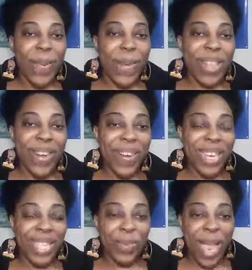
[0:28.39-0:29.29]
with her
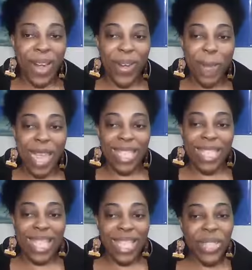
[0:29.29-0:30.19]
in SwagHer magazine.